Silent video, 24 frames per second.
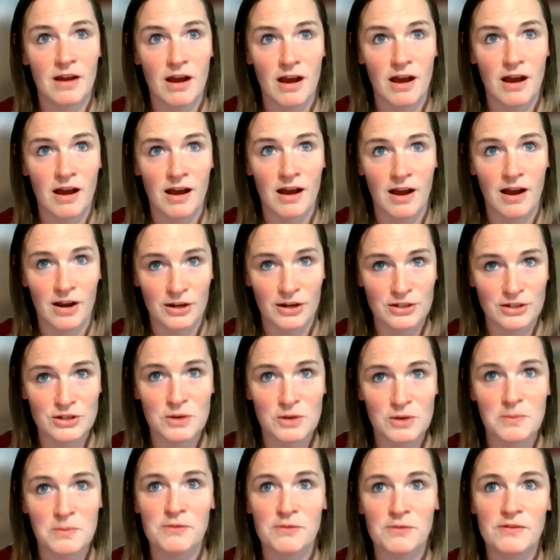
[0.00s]

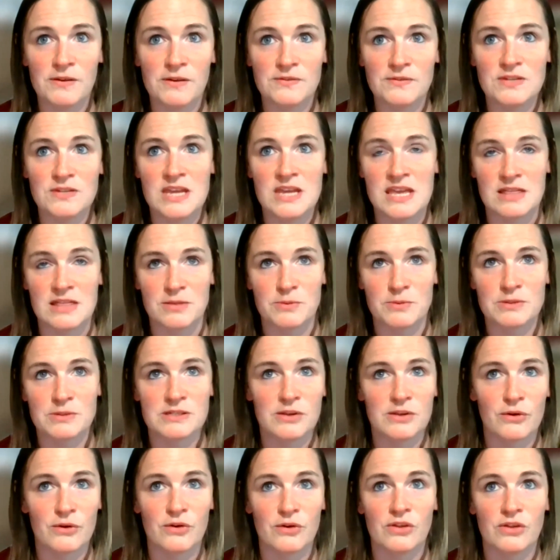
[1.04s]
October 15th was
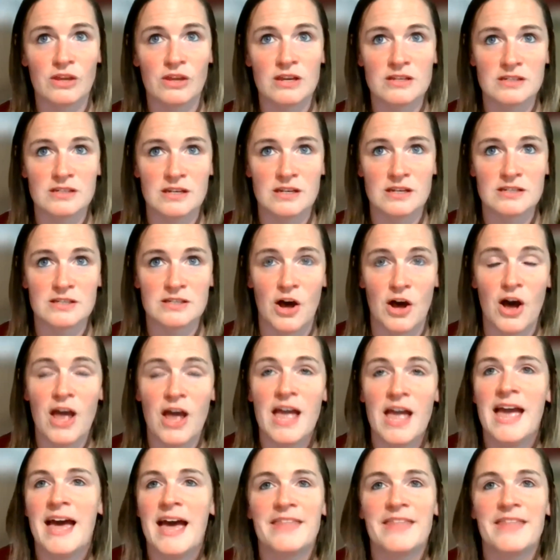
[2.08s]
the earliest I saw.